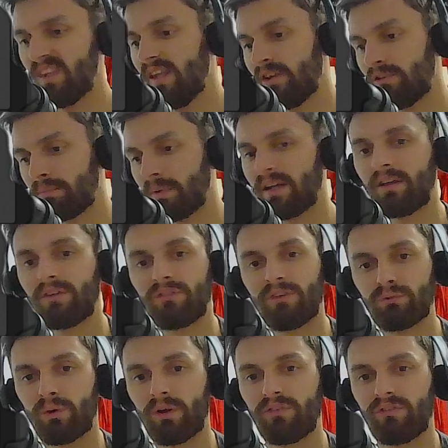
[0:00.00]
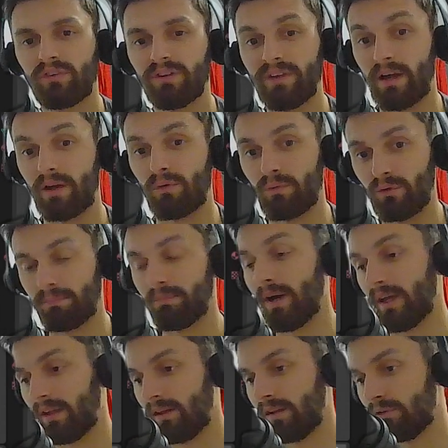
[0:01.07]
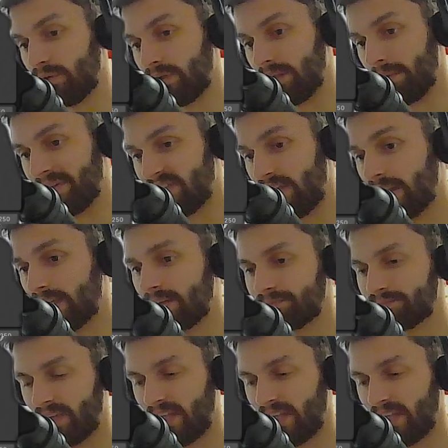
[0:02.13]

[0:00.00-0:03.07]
It's because this was done by doing the metallic.